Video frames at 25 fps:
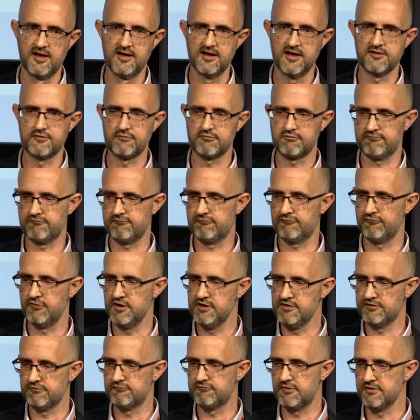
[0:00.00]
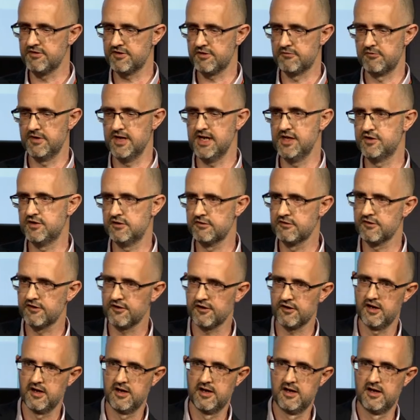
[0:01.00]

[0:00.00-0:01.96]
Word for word: As routes and regions,